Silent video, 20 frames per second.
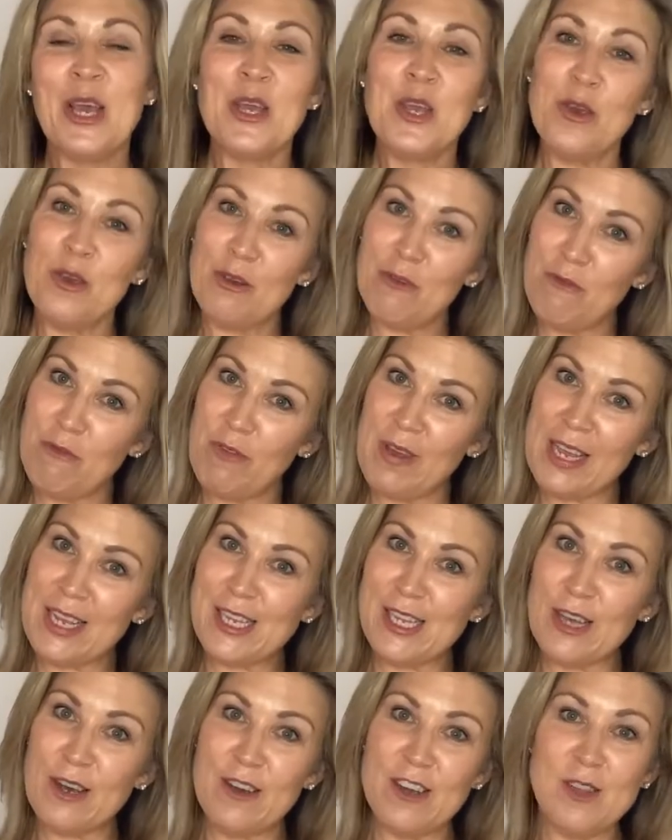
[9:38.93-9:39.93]
You can
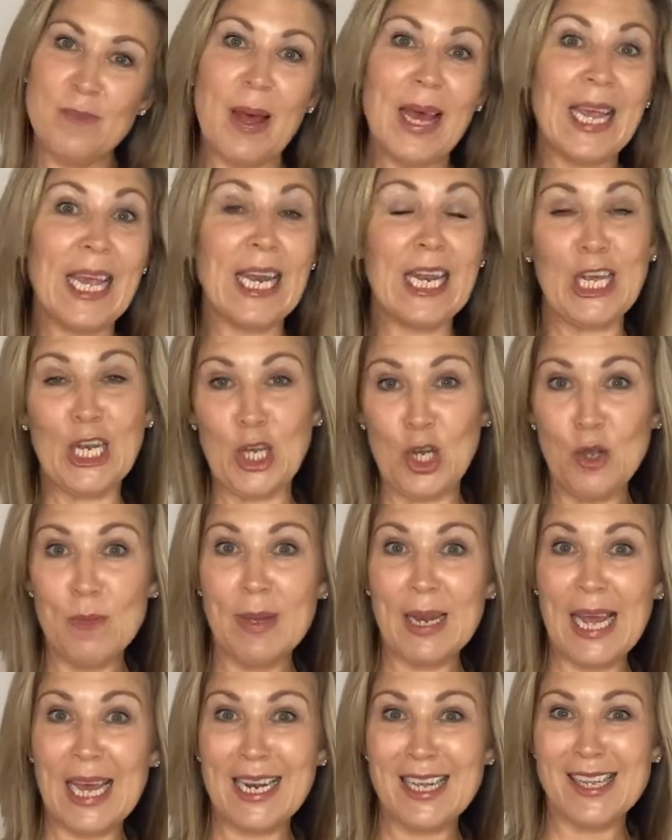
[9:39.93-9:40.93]
fix those by getting new
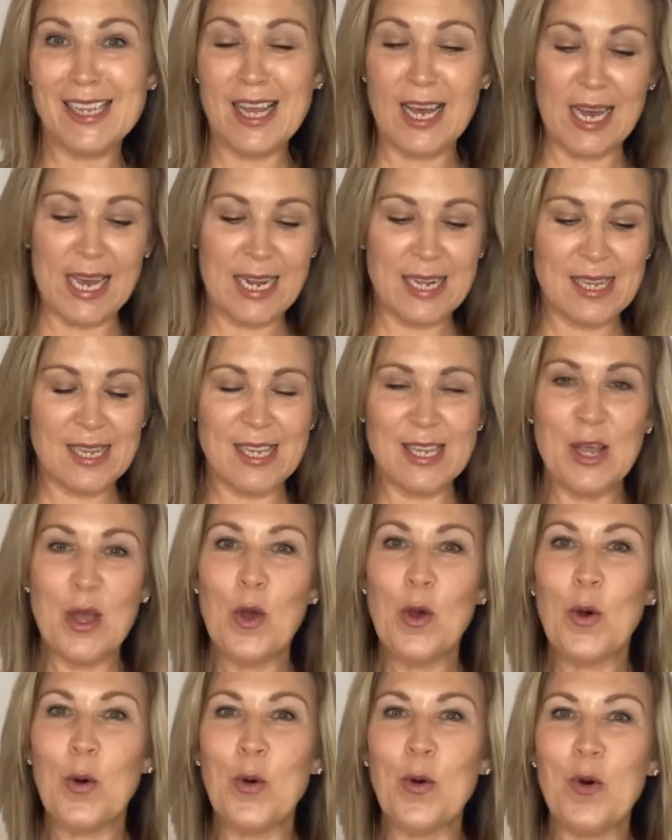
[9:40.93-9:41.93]
melanocytes
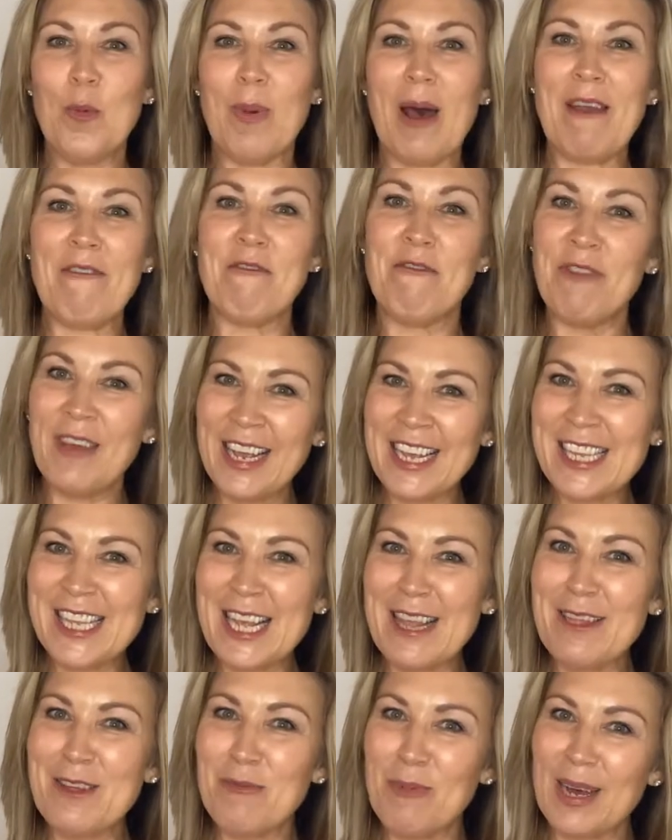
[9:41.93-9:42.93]
or by
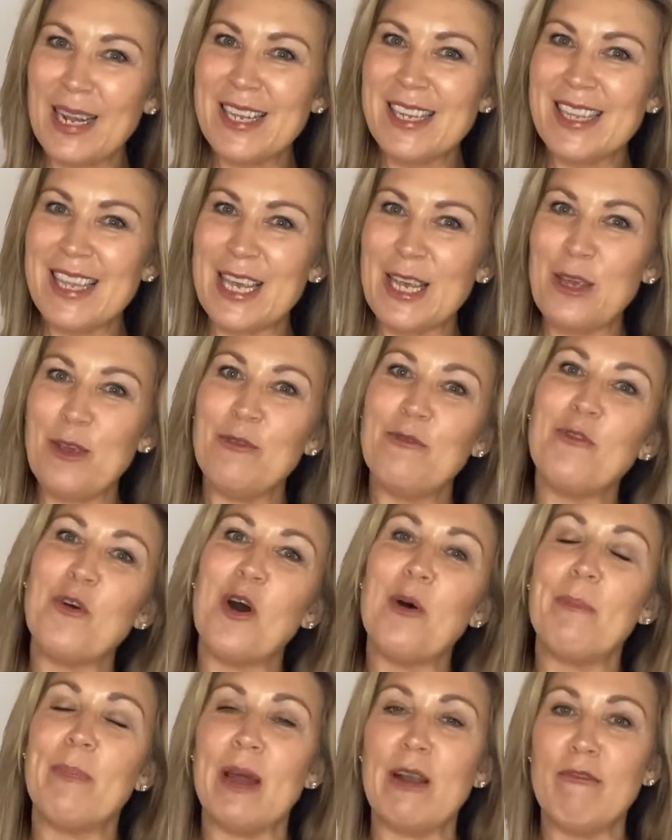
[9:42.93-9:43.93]
fixing the ones that you've
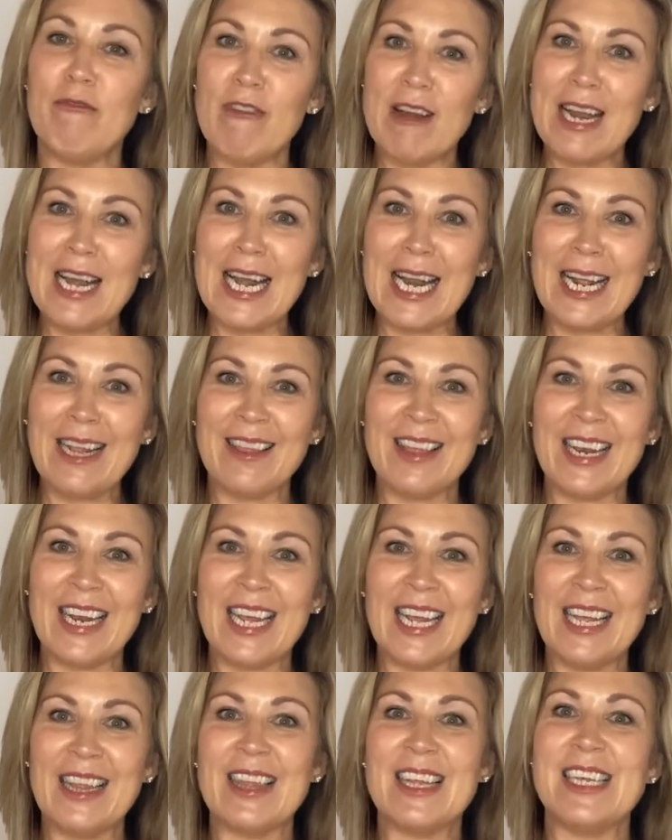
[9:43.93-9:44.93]
got by
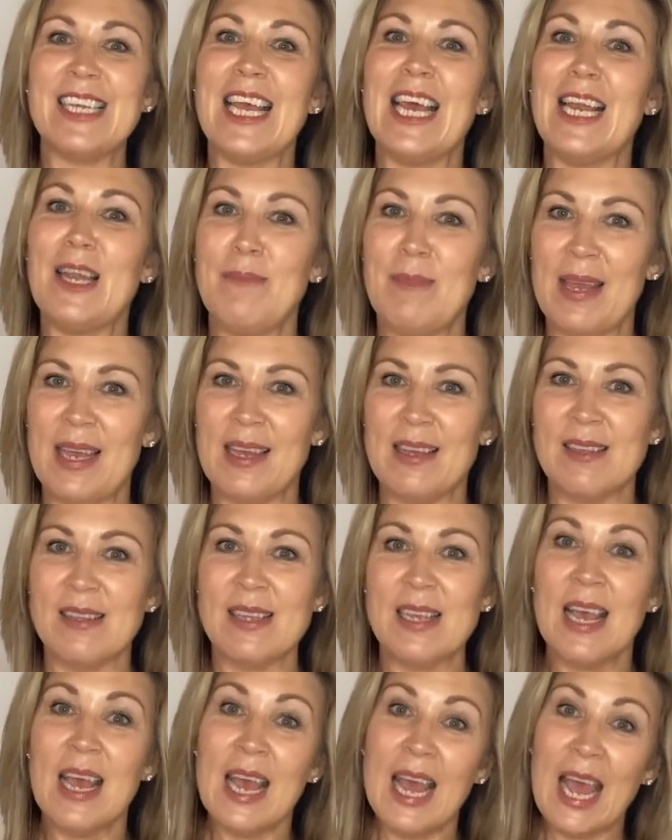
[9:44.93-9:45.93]
re-lengthening the telomeres.